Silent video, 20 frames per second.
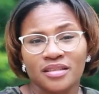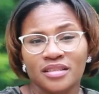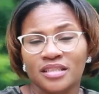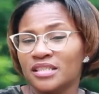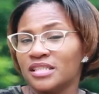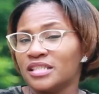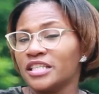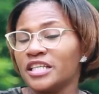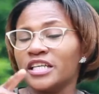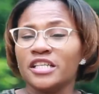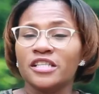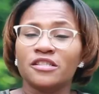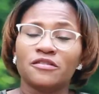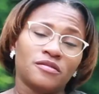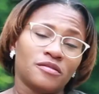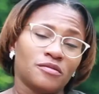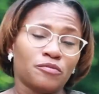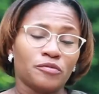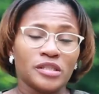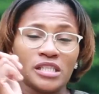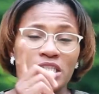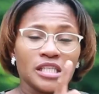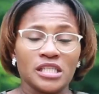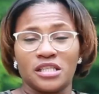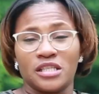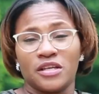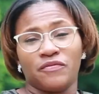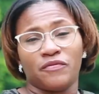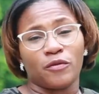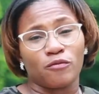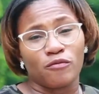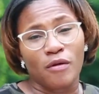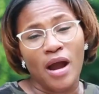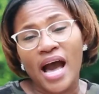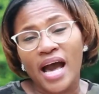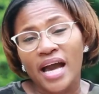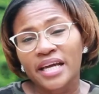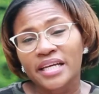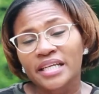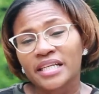disease-resistant
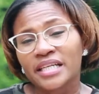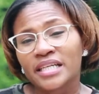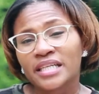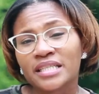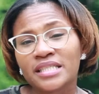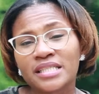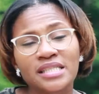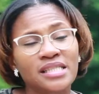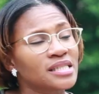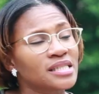varieties,